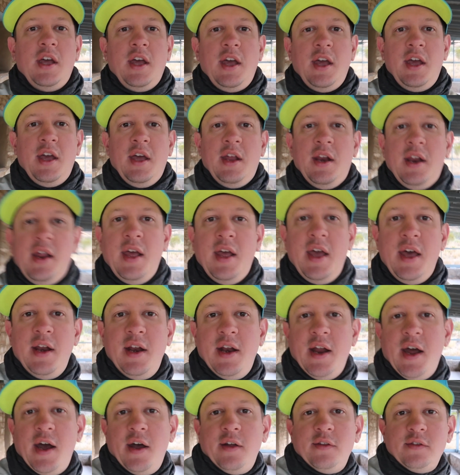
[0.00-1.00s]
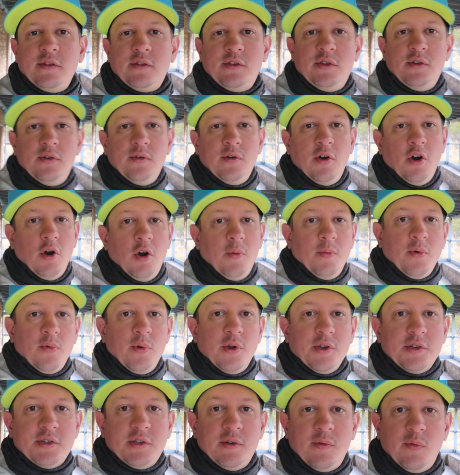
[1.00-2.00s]
and headed out to Homer
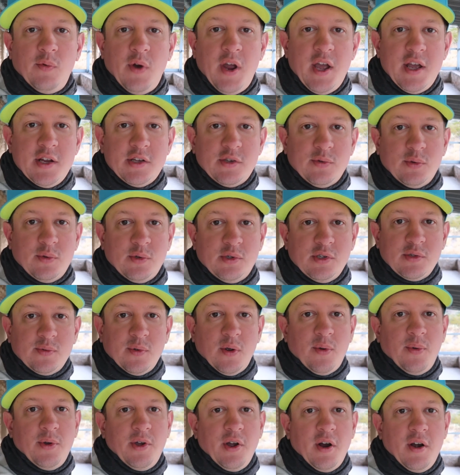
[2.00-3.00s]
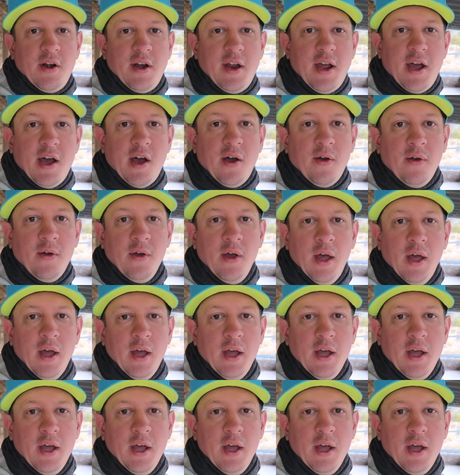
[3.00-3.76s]
Wilson Ranch, which is where we are now.